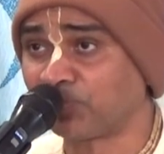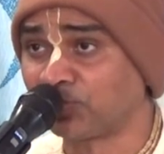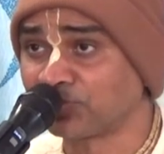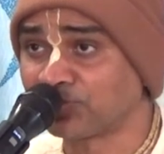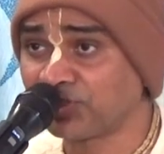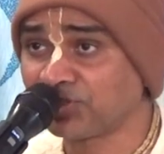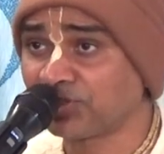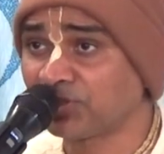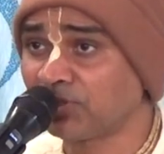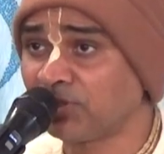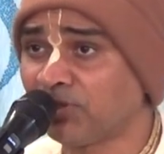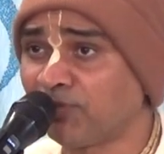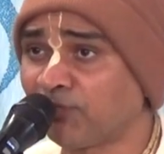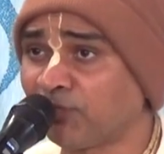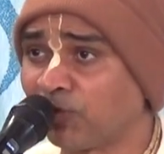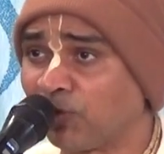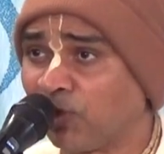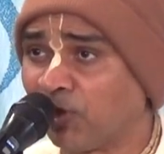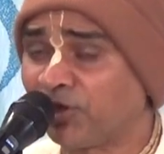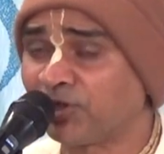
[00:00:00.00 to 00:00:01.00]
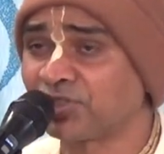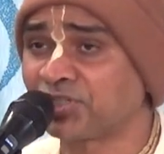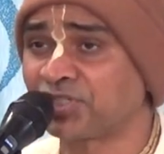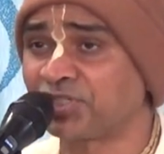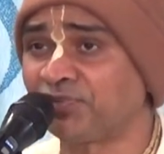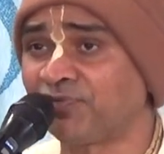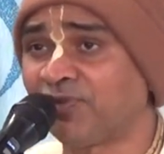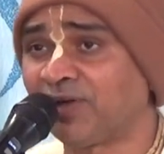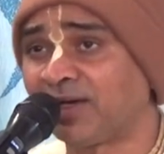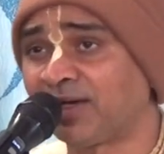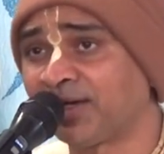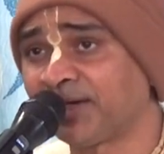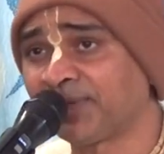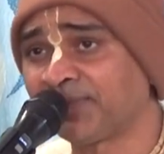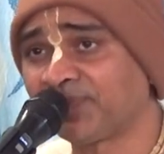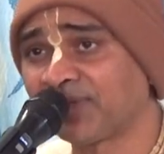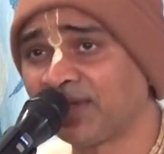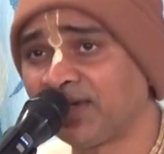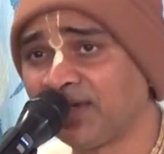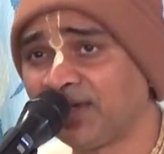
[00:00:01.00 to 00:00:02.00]
Position of Lord
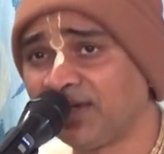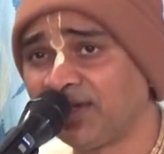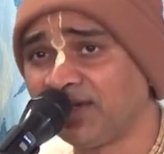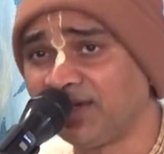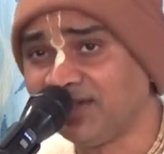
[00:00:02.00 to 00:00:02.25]
Shiva